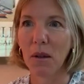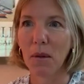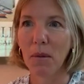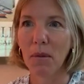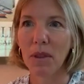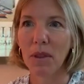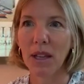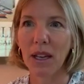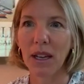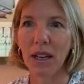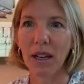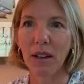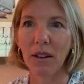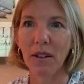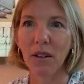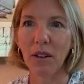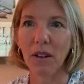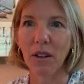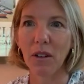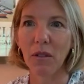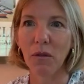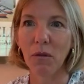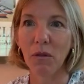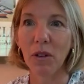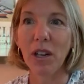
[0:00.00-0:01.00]
the
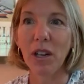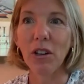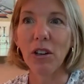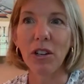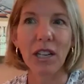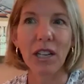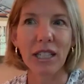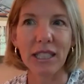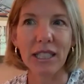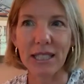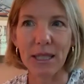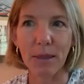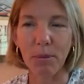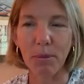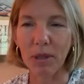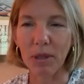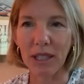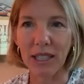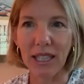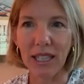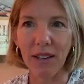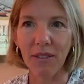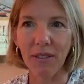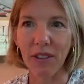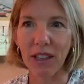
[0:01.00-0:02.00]
reader needs to
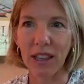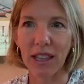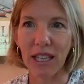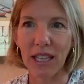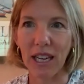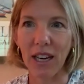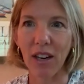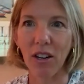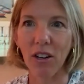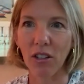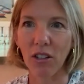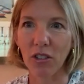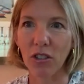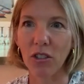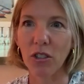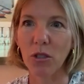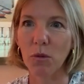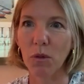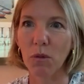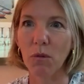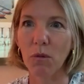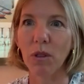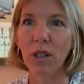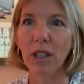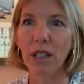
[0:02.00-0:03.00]
believe that the characters
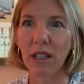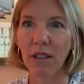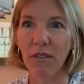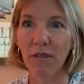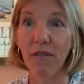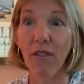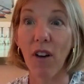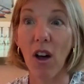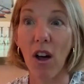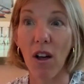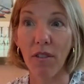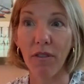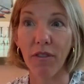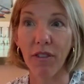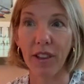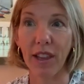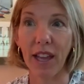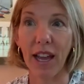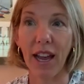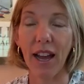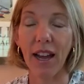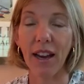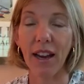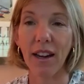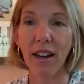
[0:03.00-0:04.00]
would really fall for
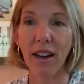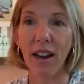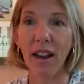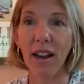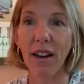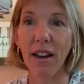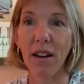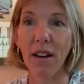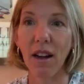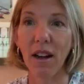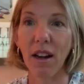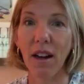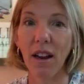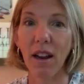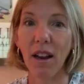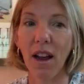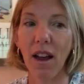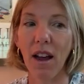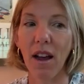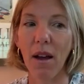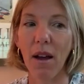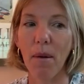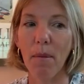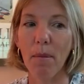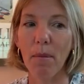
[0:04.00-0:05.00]
that. And
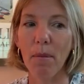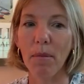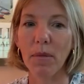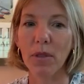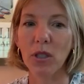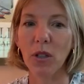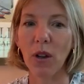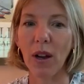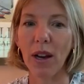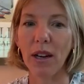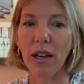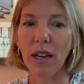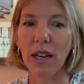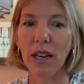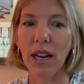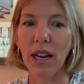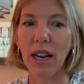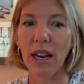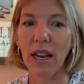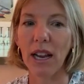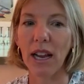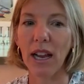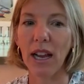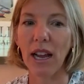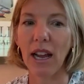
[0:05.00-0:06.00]
so I
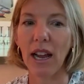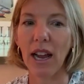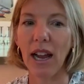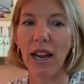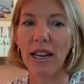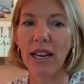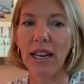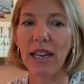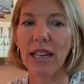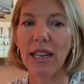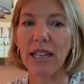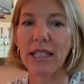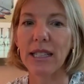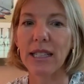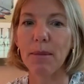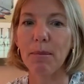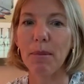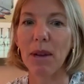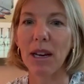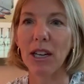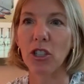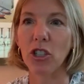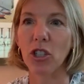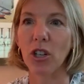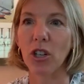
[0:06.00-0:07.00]
needed to
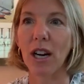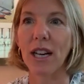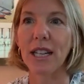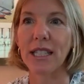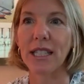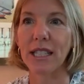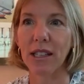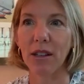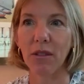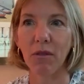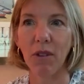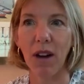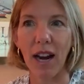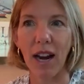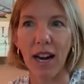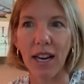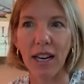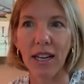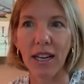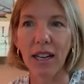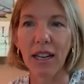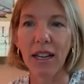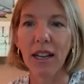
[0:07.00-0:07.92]
make sure I did it right.